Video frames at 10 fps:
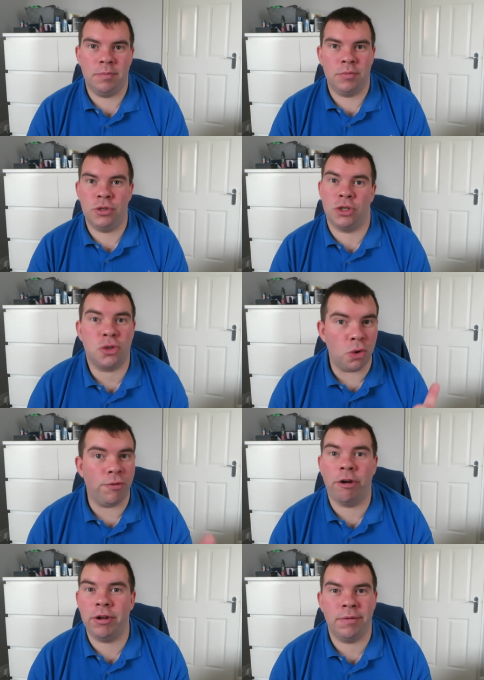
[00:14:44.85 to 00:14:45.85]
if you want to do
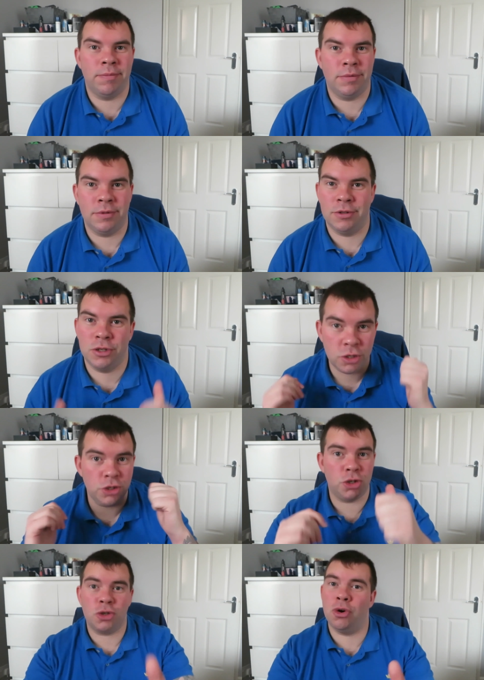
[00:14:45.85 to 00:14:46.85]
it, just go for it.
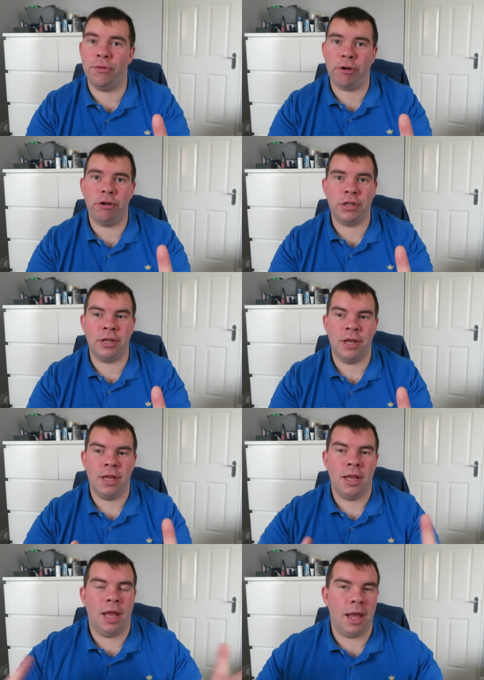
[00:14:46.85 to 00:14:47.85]
Just
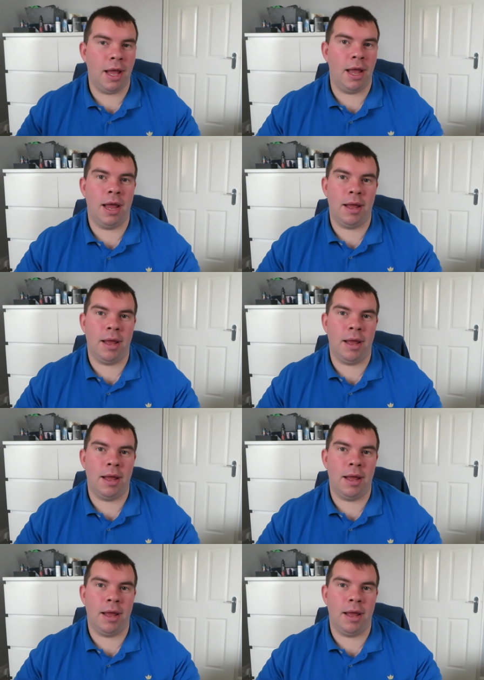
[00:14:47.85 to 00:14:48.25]
go for it.